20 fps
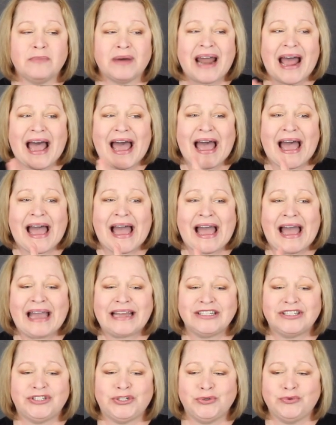but
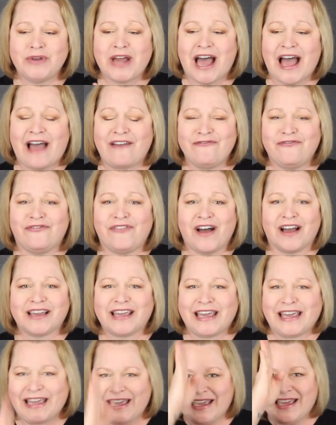I do not
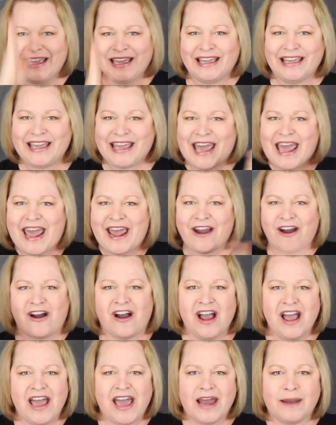fucking
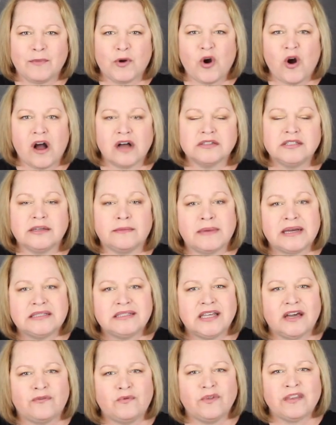care. And I'm crossing
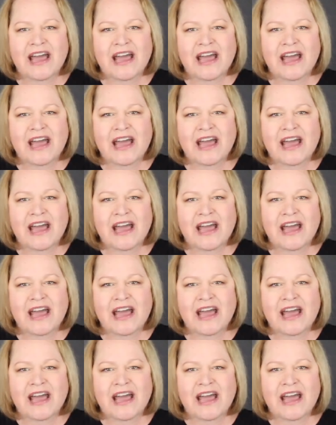myself